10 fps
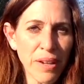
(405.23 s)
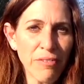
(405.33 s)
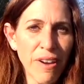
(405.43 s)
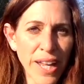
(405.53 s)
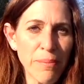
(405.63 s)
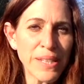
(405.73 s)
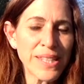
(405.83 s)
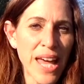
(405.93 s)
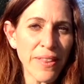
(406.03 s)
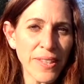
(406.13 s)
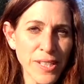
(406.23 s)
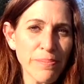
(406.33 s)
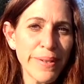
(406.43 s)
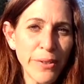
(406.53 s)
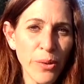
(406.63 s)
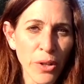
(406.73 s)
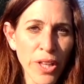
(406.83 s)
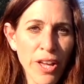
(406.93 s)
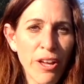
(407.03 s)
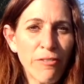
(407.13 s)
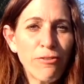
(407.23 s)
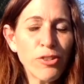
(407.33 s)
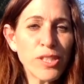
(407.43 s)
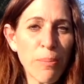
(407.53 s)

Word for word: vitamins and this mineral. And foods